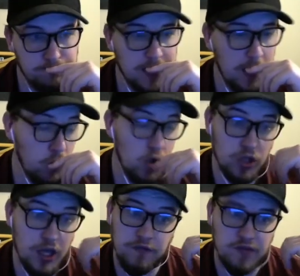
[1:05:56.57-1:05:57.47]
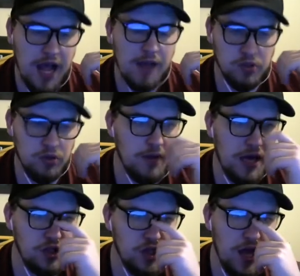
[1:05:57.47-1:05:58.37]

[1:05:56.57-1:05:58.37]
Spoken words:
They would give time to a manager,